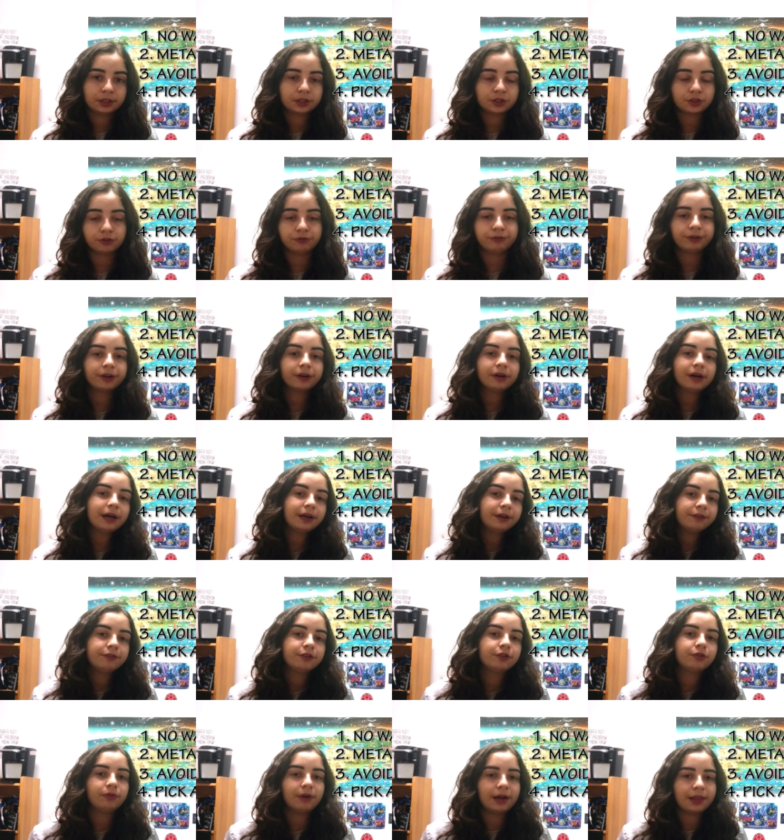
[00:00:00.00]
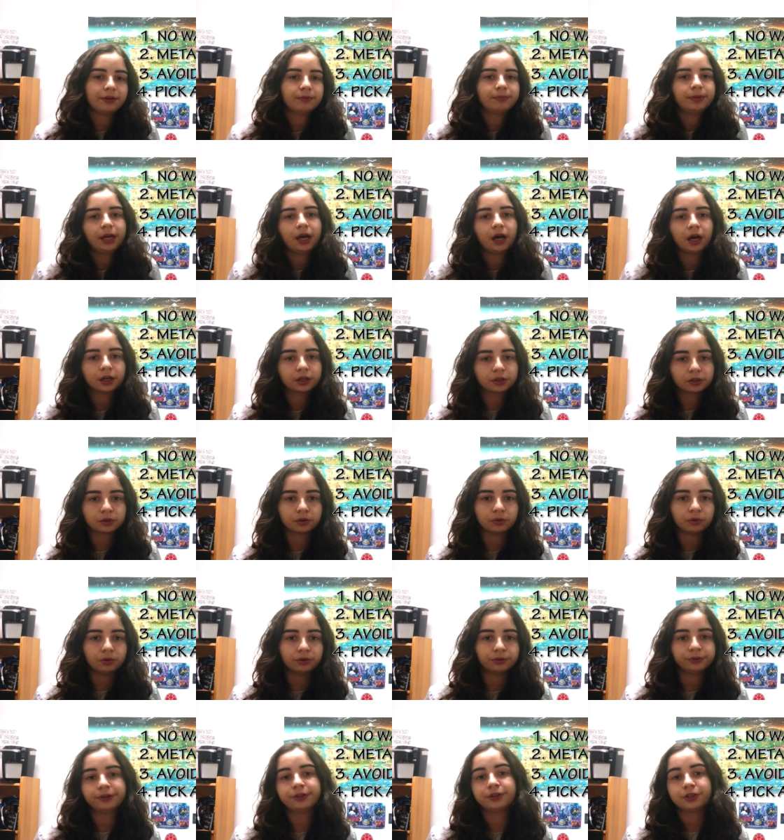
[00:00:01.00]
So figure out if you'd rather be hot or
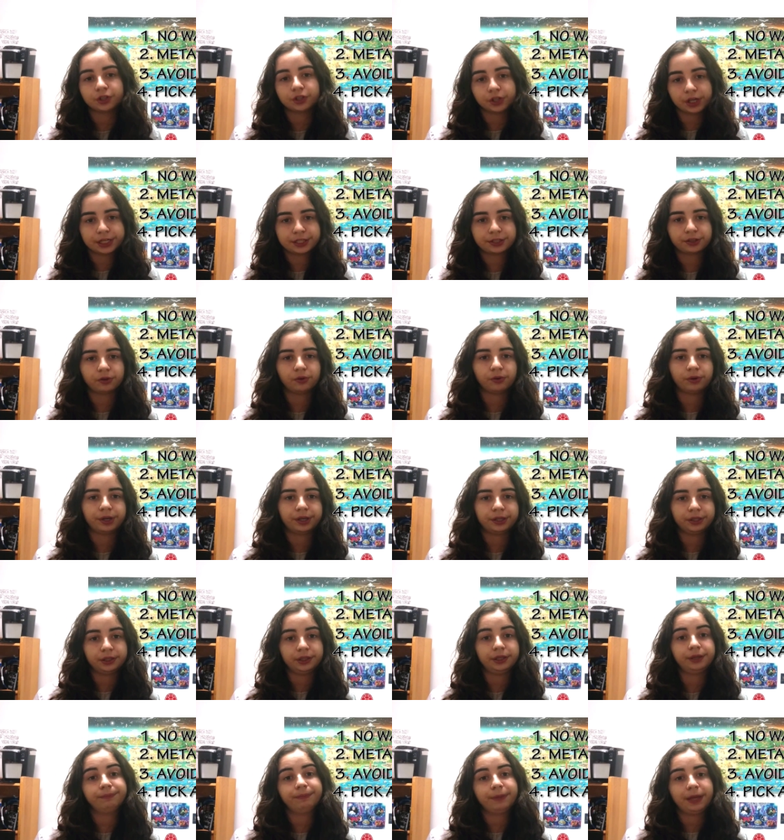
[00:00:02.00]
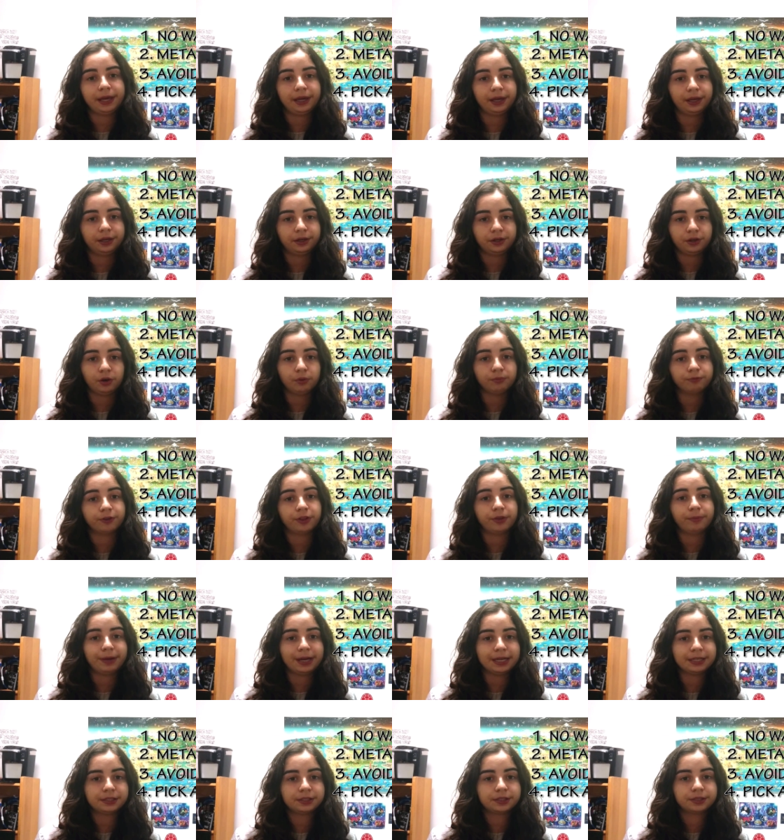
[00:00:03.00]
cold, dress accordingly, and hope for the
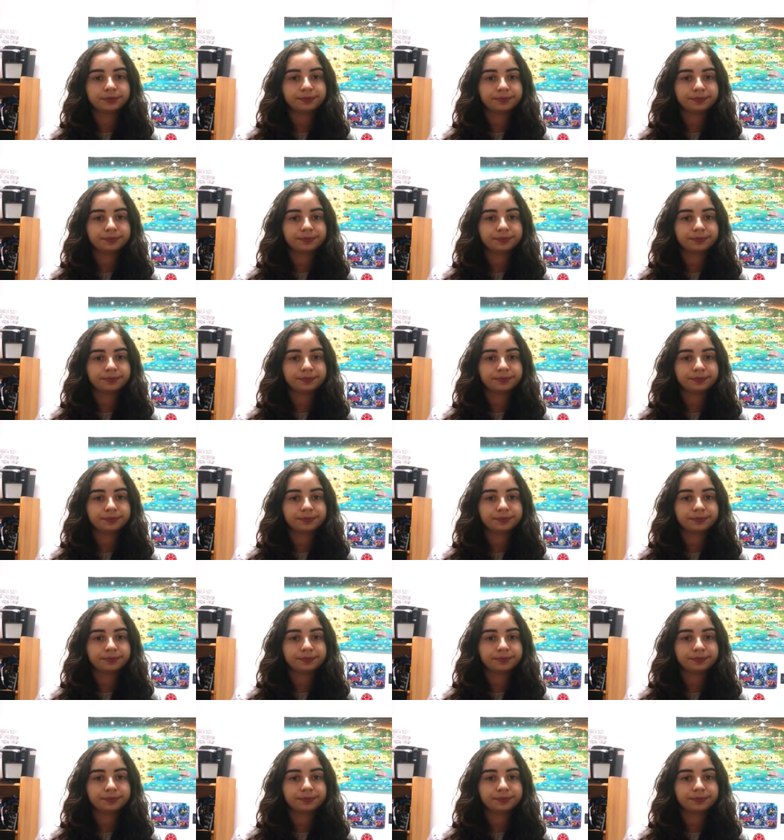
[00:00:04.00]
best.